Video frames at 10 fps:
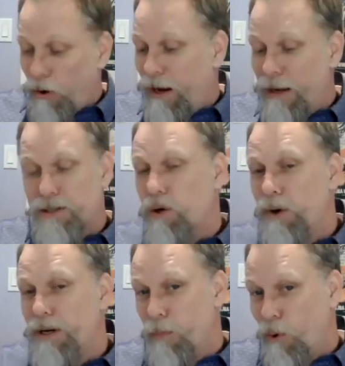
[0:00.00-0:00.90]
it's
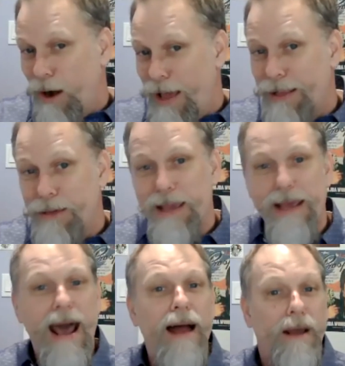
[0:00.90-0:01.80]
going to more likely be
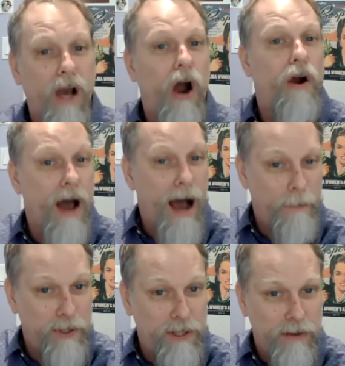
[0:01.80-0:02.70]
an a la carte
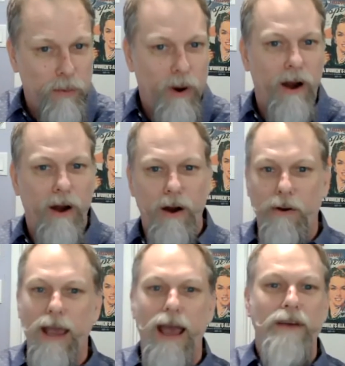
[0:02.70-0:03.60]
option where,
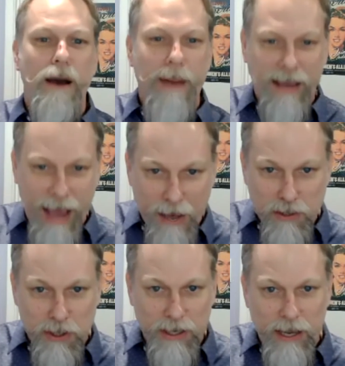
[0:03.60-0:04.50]
okay, I've got my
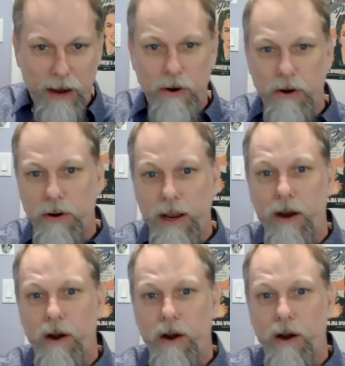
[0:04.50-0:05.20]
casualty carrier here.